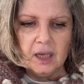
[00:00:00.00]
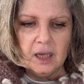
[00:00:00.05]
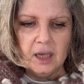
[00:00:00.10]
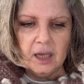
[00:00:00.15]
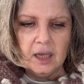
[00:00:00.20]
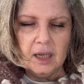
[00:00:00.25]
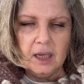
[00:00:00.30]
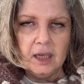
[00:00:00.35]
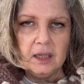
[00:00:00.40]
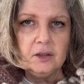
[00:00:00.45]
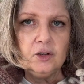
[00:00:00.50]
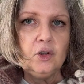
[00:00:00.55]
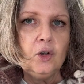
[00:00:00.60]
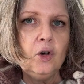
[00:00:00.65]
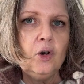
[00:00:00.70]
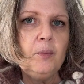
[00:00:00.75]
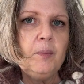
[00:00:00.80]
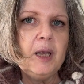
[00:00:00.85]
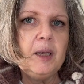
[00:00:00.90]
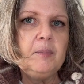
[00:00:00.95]
and
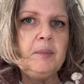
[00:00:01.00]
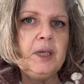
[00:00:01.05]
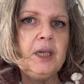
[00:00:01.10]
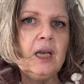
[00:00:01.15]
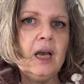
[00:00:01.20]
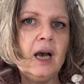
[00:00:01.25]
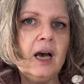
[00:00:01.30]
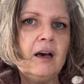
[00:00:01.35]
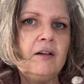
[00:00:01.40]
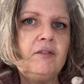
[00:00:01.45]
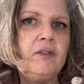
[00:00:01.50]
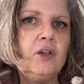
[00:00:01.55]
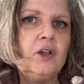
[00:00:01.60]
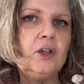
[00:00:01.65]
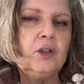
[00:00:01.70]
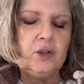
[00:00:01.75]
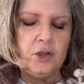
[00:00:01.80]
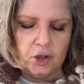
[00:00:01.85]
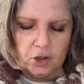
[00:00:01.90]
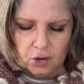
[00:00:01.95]
go maybe have
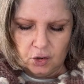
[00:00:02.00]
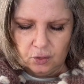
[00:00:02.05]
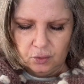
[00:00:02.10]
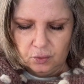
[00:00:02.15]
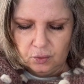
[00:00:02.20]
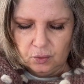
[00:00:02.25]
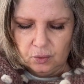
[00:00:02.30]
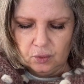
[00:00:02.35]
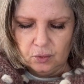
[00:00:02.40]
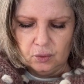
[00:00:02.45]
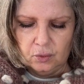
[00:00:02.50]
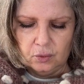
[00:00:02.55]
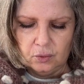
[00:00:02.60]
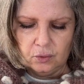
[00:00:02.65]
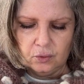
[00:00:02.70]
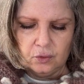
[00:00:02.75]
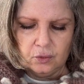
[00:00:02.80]
lunch to